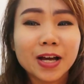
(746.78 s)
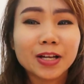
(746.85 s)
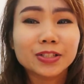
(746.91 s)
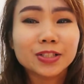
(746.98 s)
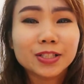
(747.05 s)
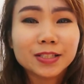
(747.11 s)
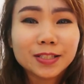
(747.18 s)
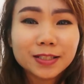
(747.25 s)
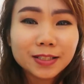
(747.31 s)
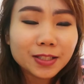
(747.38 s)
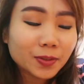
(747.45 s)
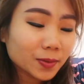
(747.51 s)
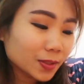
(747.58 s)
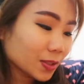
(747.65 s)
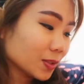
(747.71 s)
Adjusted
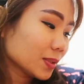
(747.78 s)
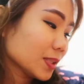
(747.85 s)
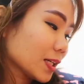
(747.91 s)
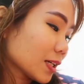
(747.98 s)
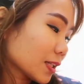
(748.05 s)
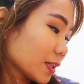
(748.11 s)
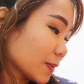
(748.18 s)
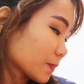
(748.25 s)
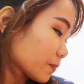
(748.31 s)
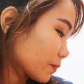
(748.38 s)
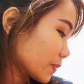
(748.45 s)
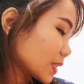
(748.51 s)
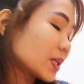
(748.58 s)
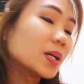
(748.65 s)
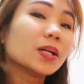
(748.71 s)
na ako dito sa aking
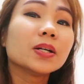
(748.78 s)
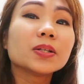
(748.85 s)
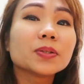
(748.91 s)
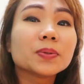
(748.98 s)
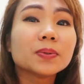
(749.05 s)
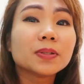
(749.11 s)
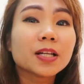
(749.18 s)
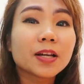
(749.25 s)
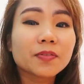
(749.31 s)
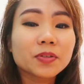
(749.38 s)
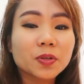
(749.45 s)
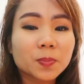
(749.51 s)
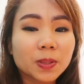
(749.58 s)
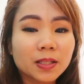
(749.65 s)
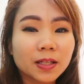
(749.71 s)
new life.
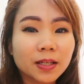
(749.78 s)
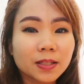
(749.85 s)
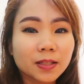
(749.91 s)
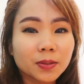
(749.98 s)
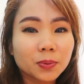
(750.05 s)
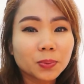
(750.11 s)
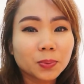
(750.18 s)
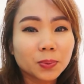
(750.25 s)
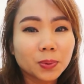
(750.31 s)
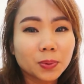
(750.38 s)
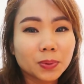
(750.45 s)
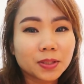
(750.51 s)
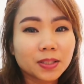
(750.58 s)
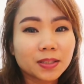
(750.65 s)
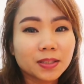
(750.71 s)
Sobrang laki na ng
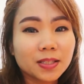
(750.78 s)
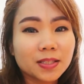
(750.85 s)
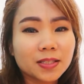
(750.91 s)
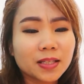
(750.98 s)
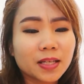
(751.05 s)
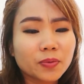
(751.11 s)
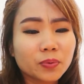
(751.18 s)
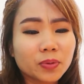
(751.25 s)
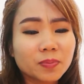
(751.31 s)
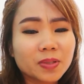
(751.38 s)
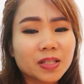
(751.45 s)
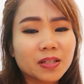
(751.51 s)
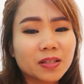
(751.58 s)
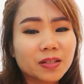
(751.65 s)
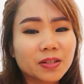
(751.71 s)
tulong that they stayed with
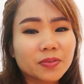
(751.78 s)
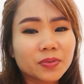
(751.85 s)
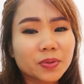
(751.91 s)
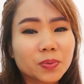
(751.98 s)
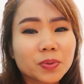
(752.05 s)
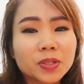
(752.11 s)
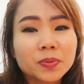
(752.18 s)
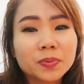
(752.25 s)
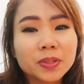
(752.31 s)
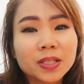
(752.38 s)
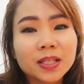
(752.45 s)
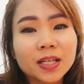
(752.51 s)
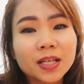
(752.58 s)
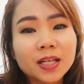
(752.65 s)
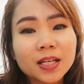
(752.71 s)
me here for one
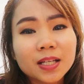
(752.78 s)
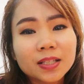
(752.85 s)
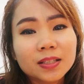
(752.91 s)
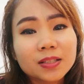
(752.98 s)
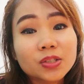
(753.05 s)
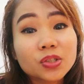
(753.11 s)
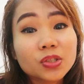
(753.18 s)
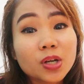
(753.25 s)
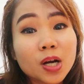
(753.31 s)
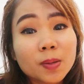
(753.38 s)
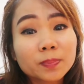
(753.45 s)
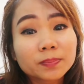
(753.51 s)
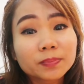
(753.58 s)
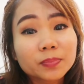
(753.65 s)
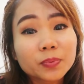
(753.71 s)
week. They
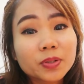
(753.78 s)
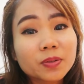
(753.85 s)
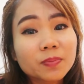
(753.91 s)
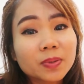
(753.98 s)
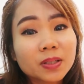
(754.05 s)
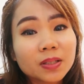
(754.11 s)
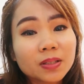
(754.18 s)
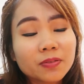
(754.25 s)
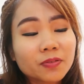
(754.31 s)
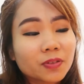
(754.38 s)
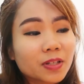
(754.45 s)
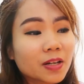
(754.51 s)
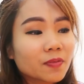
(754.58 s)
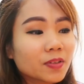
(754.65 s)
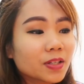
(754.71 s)
shopped with me
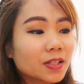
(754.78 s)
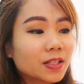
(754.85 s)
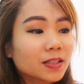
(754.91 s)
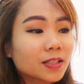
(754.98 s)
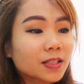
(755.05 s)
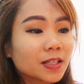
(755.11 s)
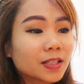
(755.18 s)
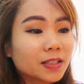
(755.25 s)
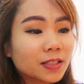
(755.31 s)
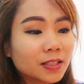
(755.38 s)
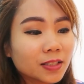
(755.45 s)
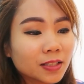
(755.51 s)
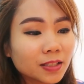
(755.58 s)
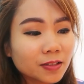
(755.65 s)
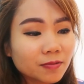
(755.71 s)
for everything that I
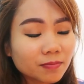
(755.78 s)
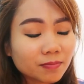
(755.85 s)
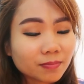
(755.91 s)
need.